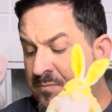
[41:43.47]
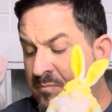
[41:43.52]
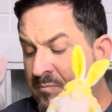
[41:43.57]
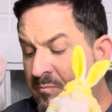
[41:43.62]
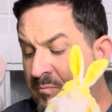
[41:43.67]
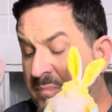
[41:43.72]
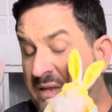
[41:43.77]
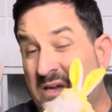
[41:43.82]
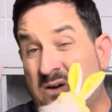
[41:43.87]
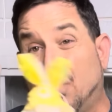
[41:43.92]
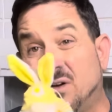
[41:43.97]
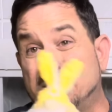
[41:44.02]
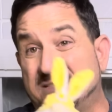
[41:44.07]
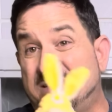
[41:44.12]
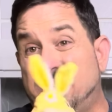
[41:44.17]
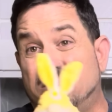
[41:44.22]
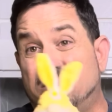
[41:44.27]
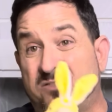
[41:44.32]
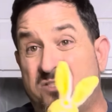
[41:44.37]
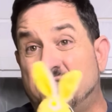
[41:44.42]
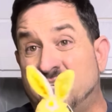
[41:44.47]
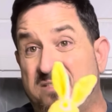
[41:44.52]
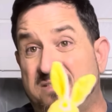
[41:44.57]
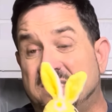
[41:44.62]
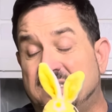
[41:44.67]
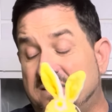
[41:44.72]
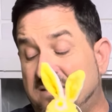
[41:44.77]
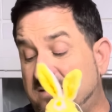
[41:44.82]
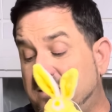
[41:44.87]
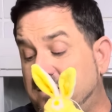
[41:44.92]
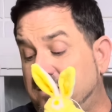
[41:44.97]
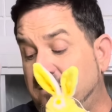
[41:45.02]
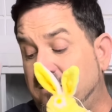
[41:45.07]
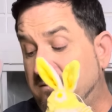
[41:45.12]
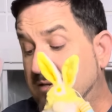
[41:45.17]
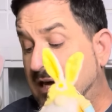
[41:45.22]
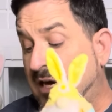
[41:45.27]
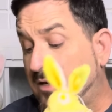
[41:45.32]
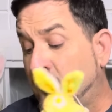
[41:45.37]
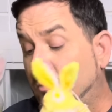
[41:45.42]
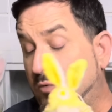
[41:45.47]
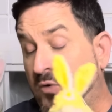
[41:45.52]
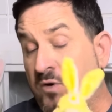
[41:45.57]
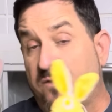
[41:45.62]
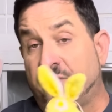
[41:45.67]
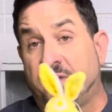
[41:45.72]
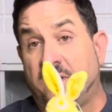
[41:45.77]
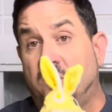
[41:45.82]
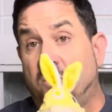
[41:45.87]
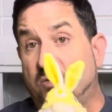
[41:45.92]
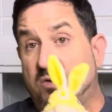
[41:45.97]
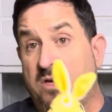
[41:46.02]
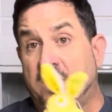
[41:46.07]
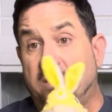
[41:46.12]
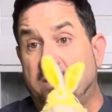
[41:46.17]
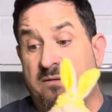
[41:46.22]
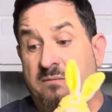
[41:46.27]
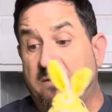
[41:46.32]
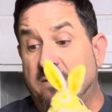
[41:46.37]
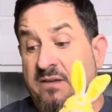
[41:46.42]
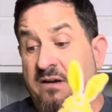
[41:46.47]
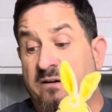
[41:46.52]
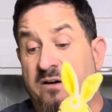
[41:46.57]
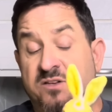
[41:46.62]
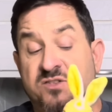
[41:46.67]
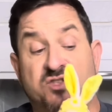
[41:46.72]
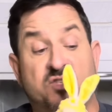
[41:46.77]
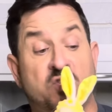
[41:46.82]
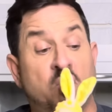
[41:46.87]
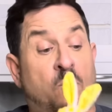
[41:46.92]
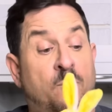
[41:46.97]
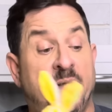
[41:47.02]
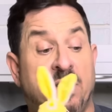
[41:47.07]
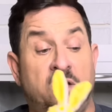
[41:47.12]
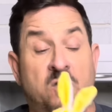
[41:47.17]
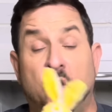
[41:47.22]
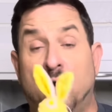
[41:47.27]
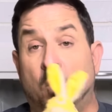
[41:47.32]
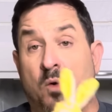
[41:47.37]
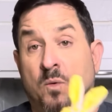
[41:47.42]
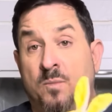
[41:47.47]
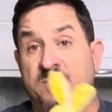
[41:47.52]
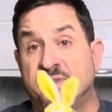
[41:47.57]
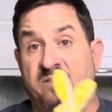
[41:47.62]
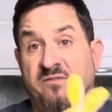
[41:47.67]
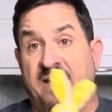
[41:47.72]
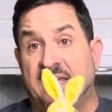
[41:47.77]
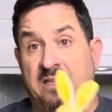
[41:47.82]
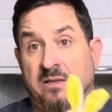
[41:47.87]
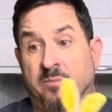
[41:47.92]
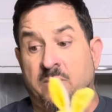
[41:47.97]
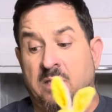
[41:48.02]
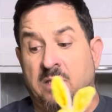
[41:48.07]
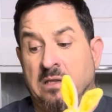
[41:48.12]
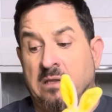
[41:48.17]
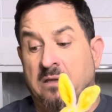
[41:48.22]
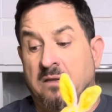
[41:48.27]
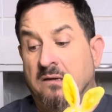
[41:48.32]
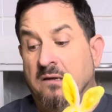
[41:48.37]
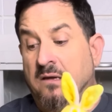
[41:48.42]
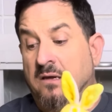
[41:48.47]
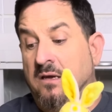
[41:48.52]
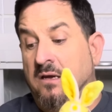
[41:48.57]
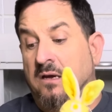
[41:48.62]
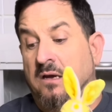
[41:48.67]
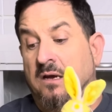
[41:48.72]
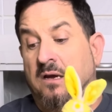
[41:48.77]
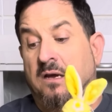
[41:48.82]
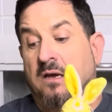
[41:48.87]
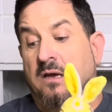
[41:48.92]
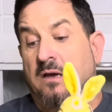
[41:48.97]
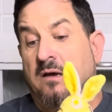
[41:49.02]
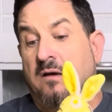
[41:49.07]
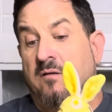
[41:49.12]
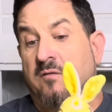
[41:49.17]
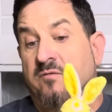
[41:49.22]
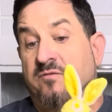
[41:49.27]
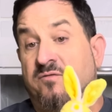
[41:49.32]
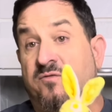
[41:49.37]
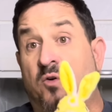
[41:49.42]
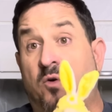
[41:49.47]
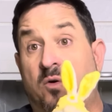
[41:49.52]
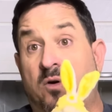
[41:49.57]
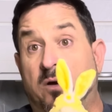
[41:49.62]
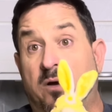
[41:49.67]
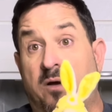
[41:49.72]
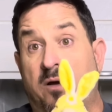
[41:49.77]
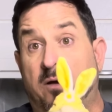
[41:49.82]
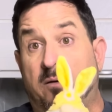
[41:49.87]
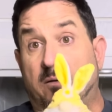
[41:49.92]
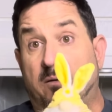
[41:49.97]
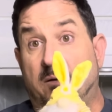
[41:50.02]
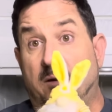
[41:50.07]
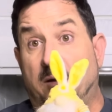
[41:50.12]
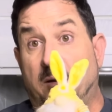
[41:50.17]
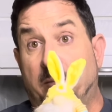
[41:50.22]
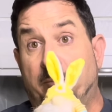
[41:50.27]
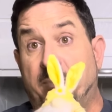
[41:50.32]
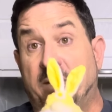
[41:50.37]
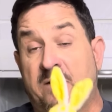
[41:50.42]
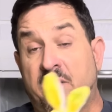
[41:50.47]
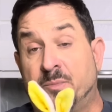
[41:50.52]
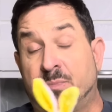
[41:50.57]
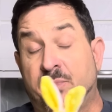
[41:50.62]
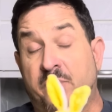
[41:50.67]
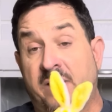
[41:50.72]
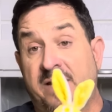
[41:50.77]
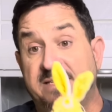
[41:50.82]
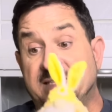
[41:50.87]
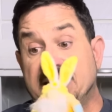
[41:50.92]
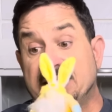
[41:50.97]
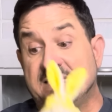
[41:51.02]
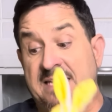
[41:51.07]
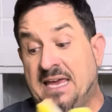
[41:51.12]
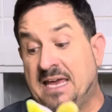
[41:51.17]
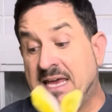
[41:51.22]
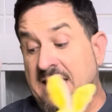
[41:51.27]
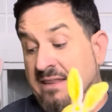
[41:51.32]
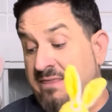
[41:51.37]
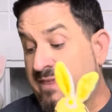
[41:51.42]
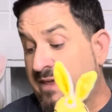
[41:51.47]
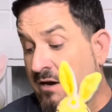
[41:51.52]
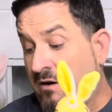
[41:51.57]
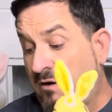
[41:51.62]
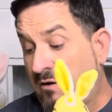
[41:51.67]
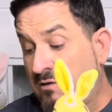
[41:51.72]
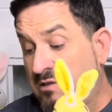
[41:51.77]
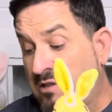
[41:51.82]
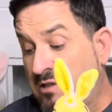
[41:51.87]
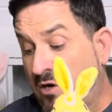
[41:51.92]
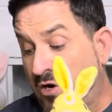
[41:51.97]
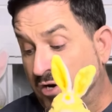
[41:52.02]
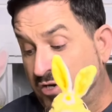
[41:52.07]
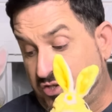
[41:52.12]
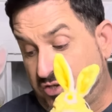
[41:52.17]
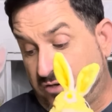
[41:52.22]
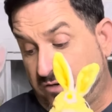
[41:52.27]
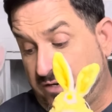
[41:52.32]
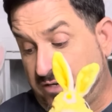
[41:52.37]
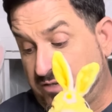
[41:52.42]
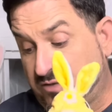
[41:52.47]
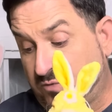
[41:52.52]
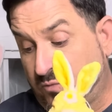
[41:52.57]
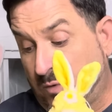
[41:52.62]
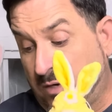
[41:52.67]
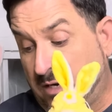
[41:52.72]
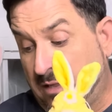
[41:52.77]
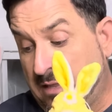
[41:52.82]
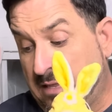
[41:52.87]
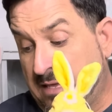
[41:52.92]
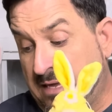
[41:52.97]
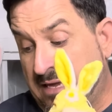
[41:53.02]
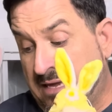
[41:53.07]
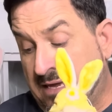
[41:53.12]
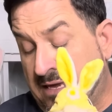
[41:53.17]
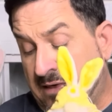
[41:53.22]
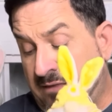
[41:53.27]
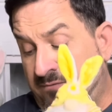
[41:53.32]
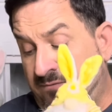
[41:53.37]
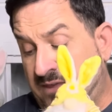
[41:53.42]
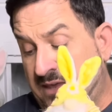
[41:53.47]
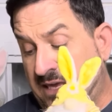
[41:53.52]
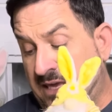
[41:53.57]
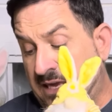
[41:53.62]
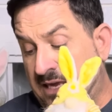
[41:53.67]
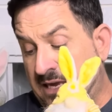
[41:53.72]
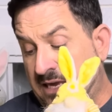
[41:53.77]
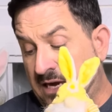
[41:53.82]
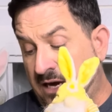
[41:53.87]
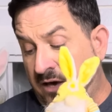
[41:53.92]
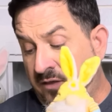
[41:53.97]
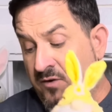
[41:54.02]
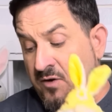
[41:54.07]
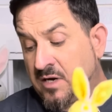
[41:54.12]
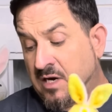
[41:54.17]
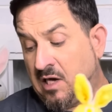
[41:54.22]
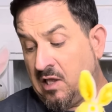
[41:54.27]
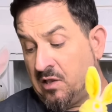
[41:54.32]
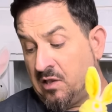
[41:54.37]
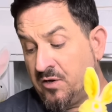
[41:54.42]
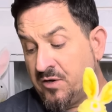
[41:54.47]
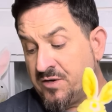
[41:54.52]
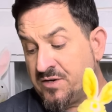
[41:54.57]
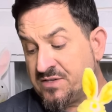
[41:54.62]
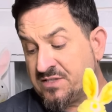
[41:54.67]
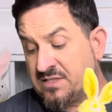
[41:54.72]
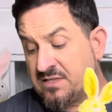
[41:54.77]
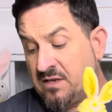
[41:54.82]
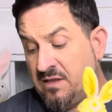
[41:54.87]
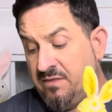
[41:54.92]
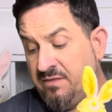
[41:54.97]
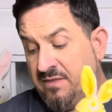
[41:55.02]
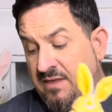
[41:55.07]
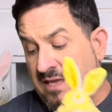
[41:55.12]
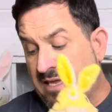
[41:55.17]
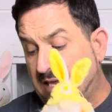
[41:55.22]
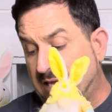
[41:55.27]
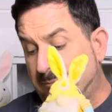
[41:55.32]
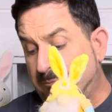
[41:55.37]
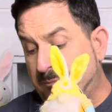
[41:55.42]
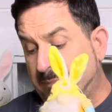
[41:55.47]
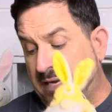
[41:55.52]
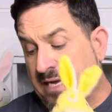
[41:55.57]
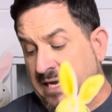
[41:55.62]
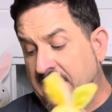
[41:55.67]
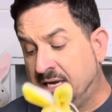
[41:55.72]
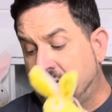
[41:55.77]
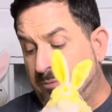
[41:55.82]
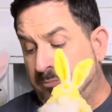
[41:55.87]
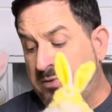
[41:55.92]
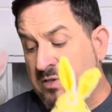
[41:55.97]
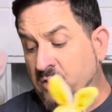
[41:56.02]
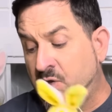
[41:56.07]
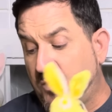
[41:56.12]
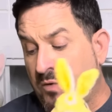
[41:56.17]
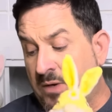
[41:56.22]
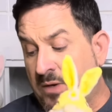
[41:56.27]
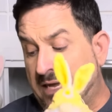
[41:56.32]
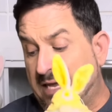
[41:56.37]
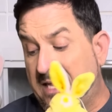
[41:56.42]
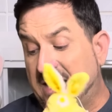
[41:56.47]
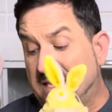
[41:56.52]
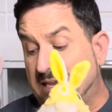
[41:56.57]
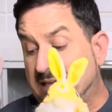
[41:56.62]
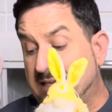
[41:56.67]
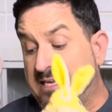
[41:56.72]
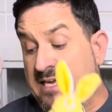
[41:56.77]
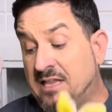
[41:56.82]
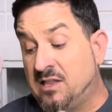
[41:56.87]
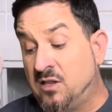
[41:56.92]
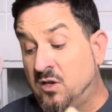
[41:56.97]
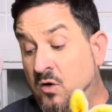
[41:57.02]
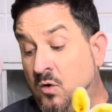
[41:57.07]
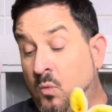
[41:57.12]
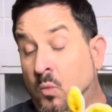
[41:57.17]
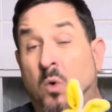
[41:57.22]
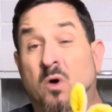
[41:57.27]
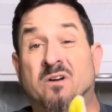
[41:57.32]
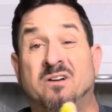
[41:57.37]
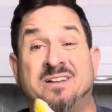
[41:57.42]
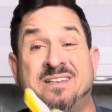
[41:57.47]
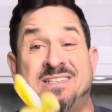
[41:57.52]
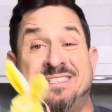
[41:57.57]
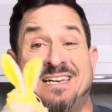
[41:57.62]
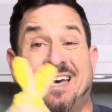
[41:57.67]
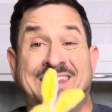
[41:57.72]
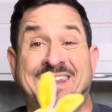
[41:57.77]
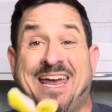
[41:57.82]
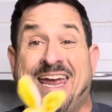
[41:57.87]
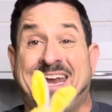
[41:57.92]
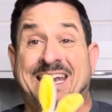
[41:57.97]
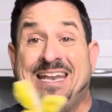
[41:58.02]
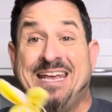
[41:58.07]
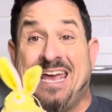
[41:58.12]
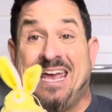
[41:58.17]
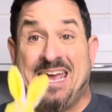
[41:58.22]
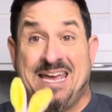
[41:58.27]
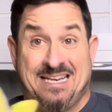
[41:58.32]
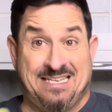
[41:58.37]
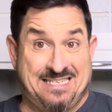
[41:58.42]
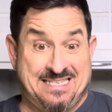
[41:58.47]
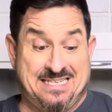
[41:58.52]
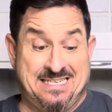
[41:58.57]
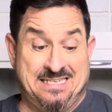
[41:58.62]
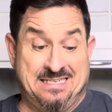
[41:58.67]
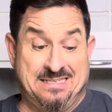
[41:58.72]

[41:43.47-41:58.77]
because they're just not worth it. There are so many gnomes available for better prices, and they are larger as well. The other colors, the pink, blue, and yellow, were $1.88.